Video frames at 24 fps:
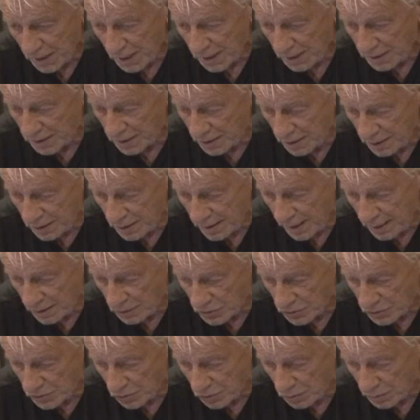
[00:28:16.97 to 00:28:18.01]
to the
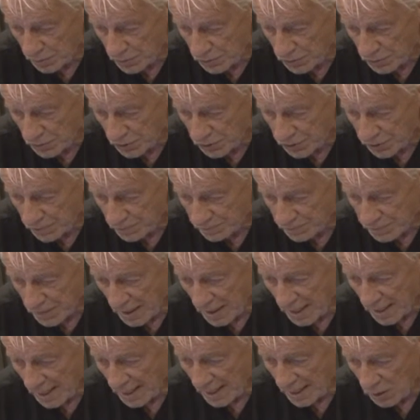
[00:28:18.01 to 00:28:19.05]
downstroke position
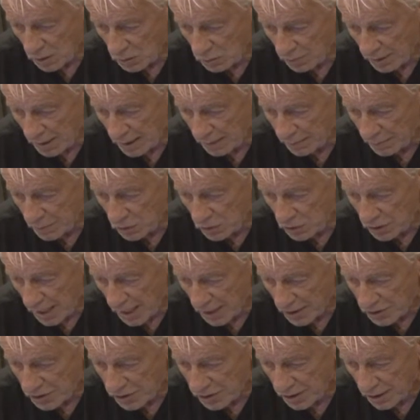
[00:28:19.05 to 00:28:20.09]
and grabbed that
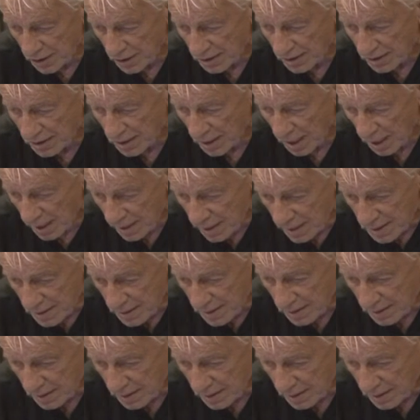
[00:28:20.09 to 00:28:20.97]
stick tight,